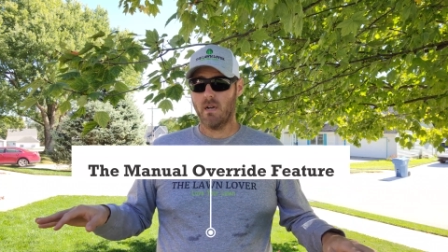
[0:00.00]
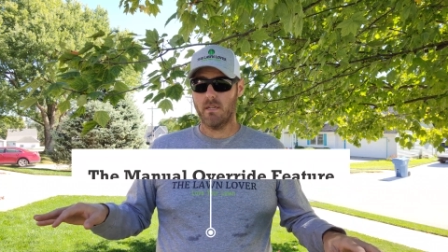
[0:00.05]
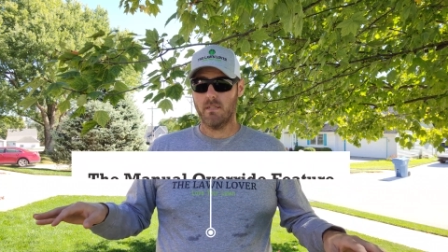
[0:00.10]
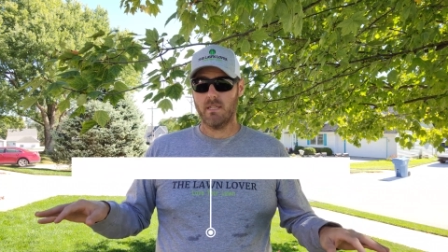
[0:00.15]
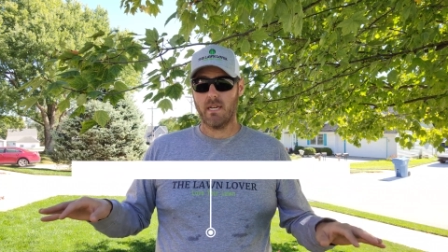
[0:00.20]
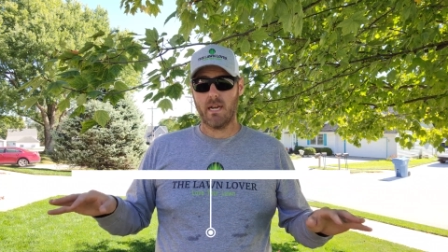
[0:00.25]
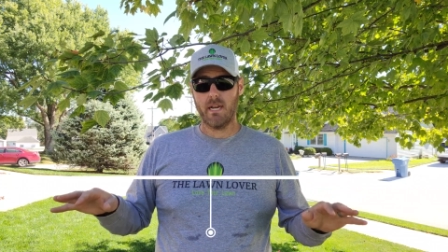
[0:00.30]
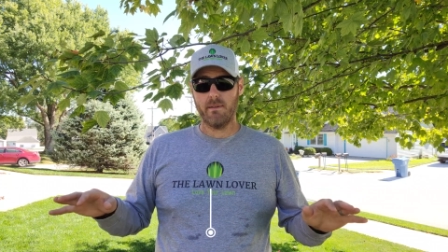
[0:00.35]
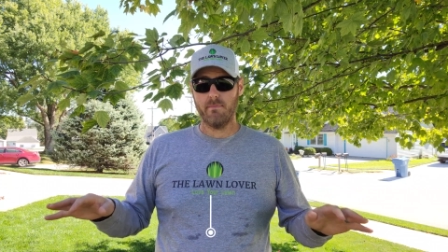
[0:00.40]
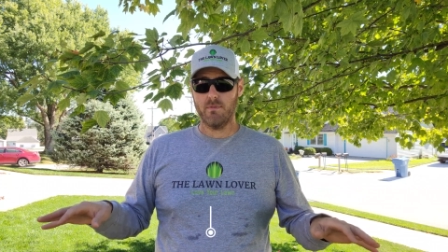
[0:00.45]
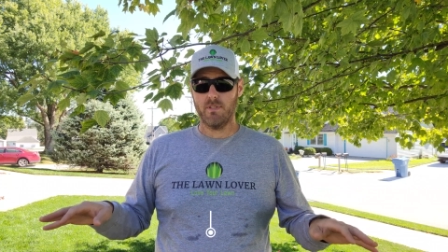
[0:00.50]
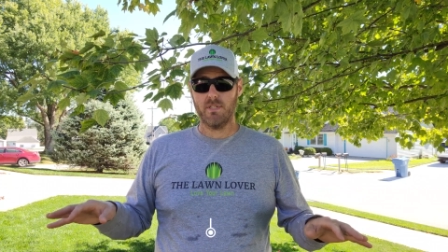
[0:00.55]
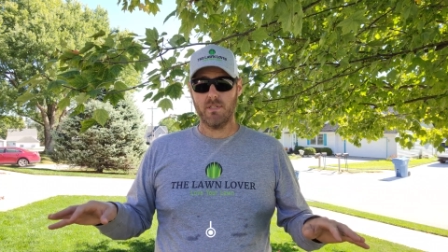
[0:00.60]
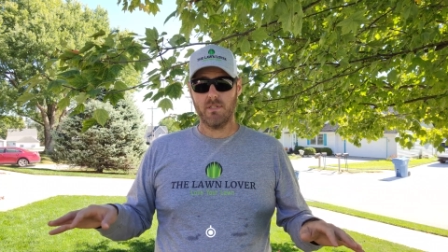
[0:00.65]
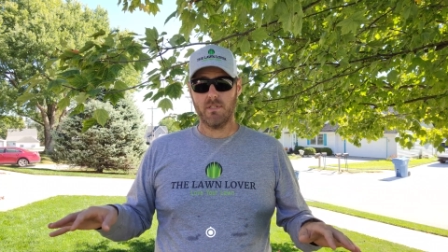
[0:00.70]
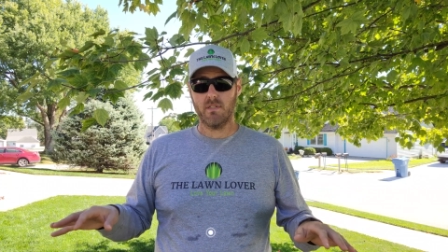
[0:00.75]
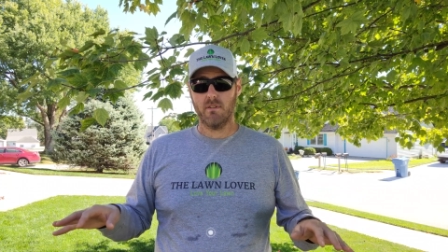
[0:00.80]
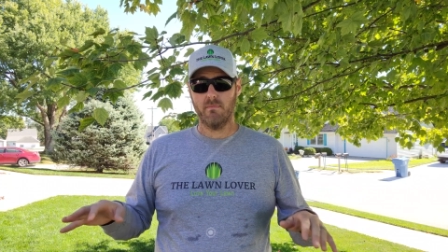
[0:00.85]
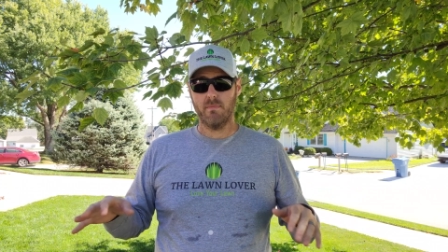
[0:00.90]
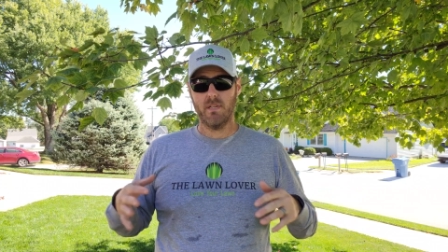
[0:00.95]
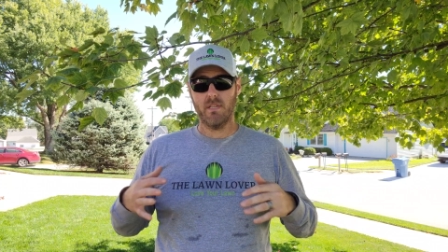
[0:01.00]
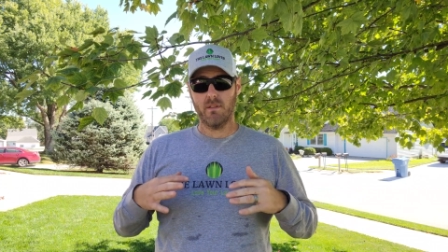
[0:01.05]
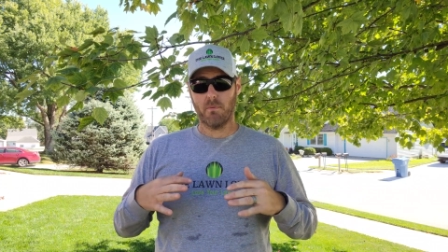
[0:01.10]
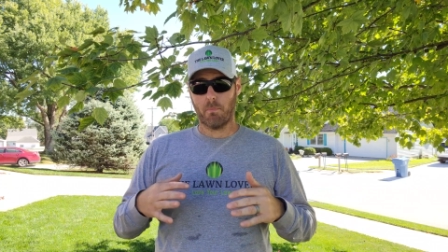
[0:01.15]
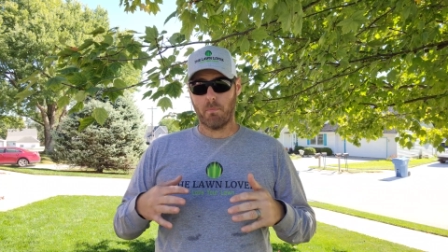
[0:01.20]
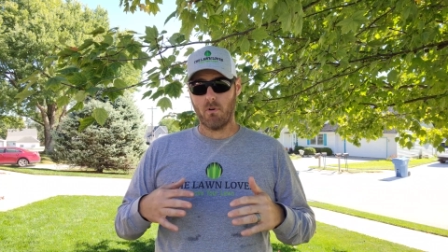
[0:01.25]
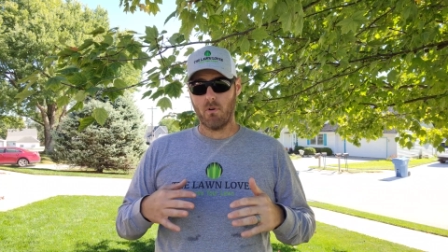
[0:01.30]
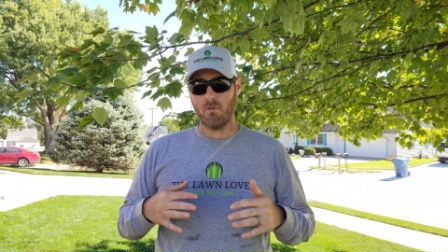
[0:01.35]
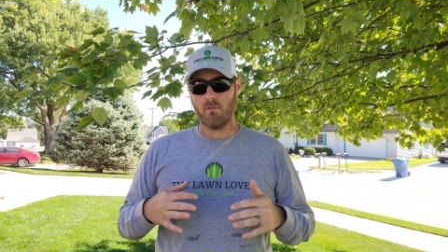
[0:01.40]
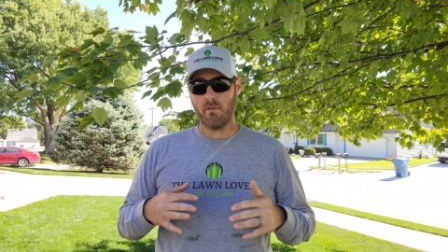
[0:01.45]
time system in the
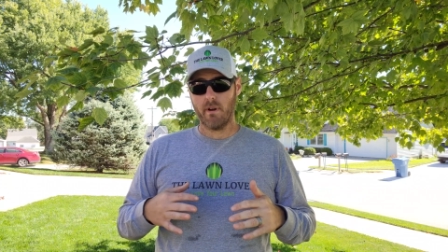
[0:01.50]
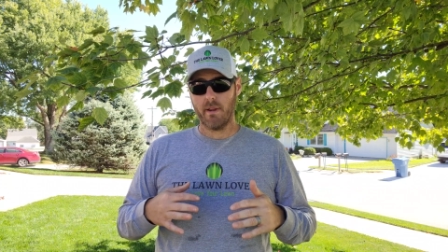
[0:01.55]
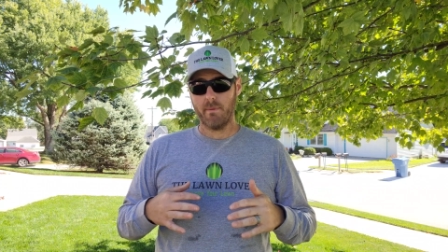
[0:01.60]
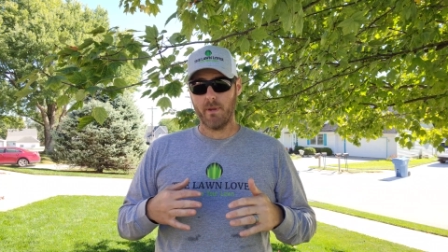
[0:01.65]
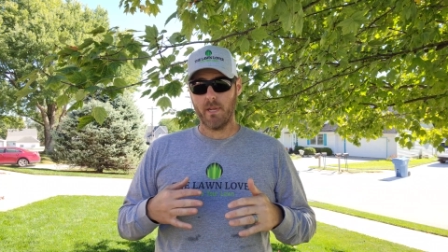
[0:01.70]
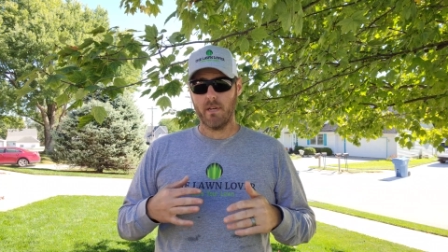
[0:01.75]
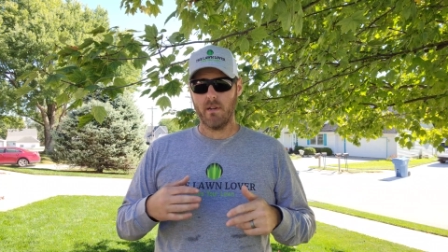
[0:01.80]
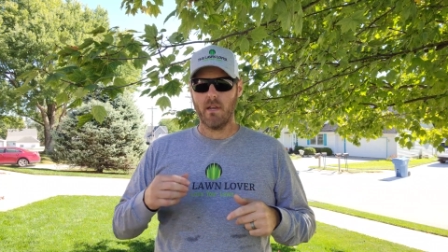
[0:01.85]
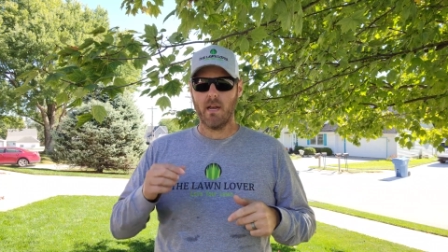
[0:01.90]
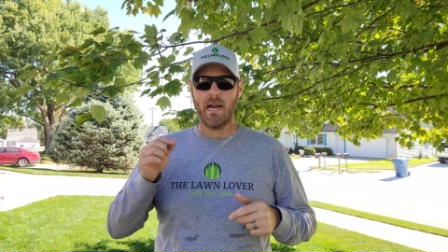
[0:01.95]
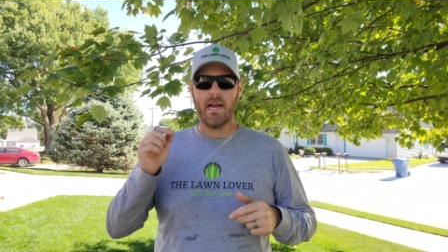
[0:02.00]
programming,